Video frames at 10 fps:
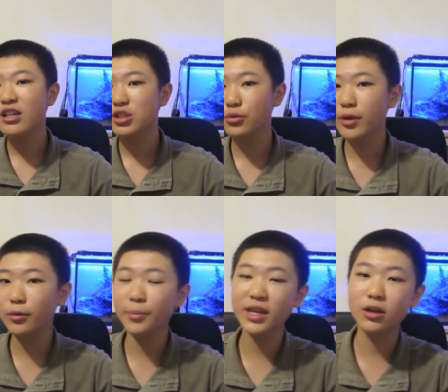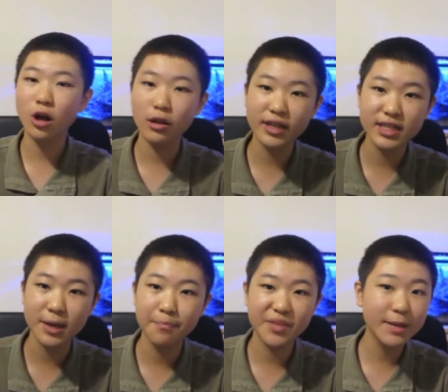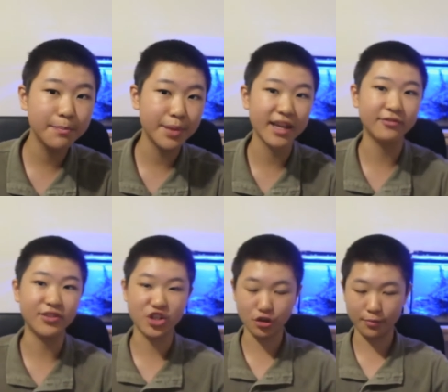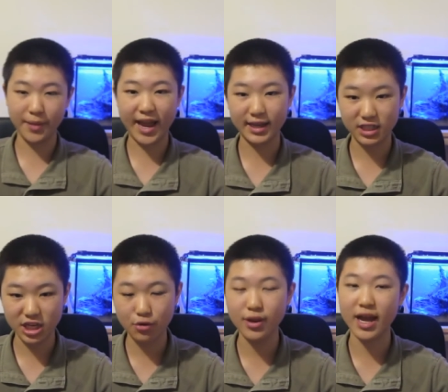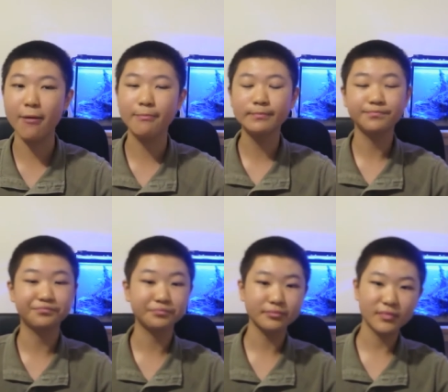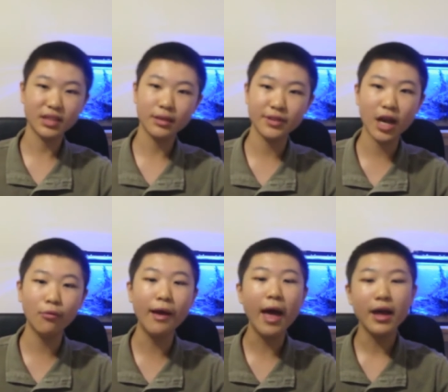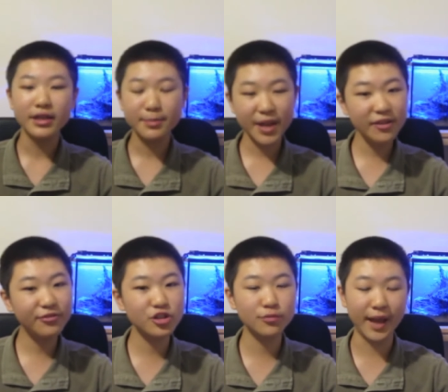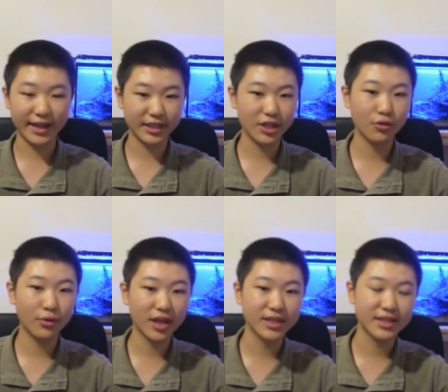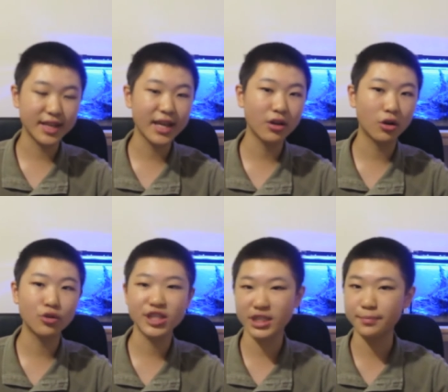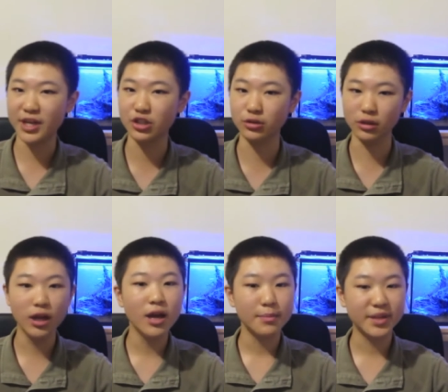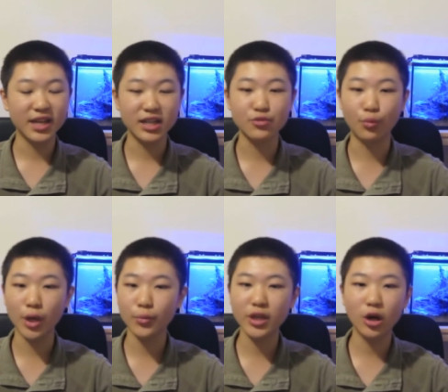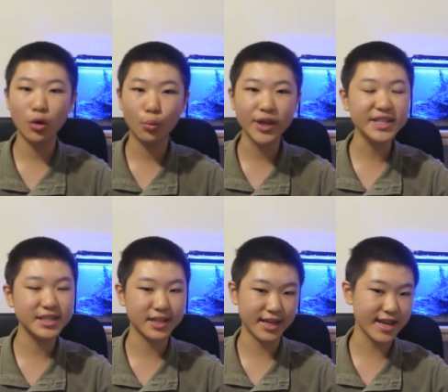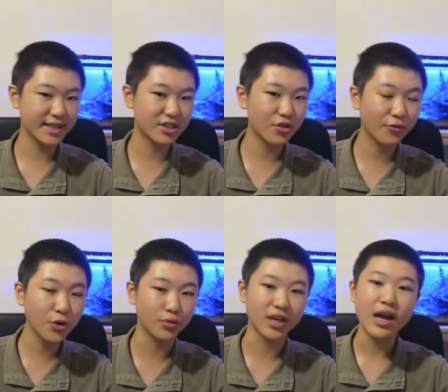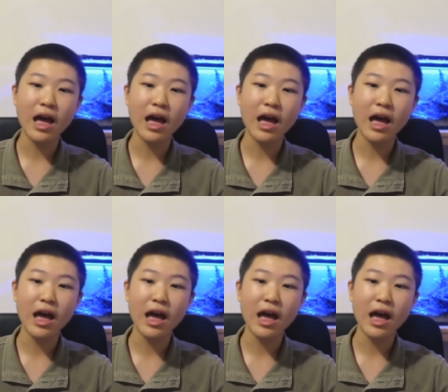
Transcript: so we'll be calling them the beneficial bacteria. Now, the beneficial bacteria, they are special because what we call waste is their food.